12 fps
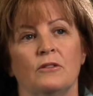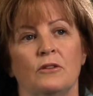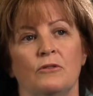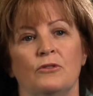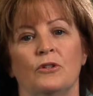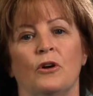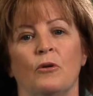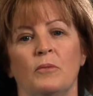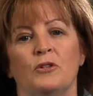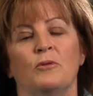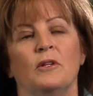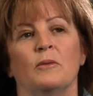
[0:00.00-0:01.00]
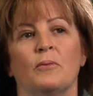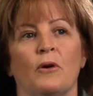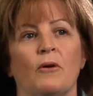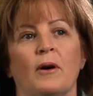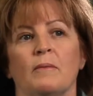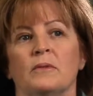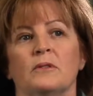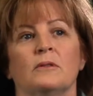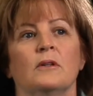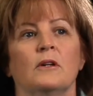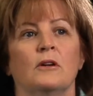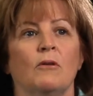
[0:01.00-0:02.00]
you to go between the programs
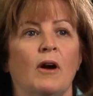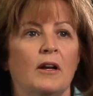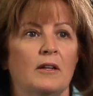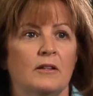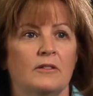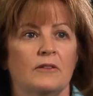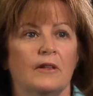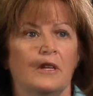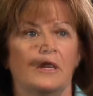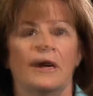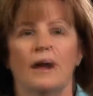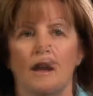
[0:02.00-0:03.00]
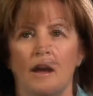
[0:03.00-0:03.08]
quite easily.